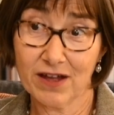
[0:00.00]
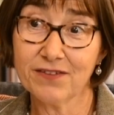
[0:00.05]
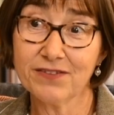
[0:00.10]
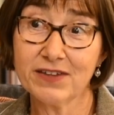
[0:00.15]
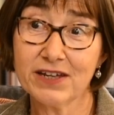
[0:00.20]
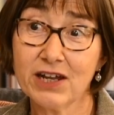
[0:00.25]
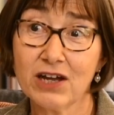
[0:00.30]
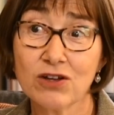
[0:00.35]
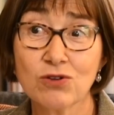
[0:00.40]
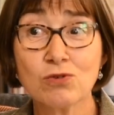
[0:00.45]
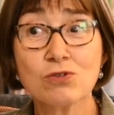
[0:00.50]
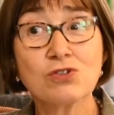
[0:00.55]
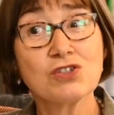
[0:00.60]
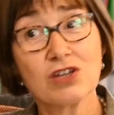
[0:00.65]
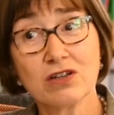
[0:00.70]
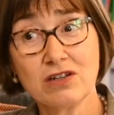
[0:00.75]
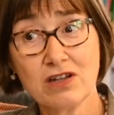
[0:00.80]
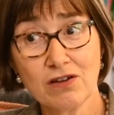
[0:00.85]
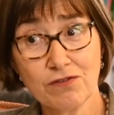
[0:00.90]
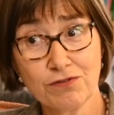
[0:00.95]
And then I
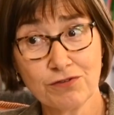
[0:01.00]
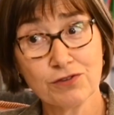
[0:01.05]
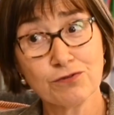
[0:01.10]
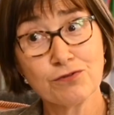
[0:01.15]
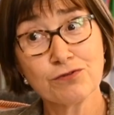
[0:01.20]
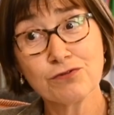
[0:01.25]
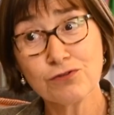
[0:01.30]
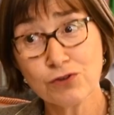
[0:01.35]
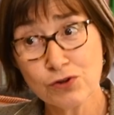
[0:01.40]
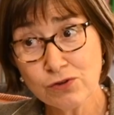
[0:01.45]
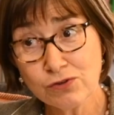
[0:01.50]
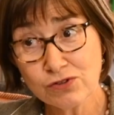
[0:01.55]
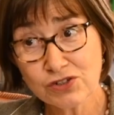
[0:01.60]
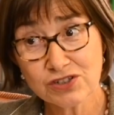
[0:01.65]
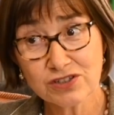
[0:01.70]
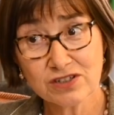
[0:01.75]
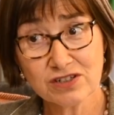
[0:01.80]
also love the fruit.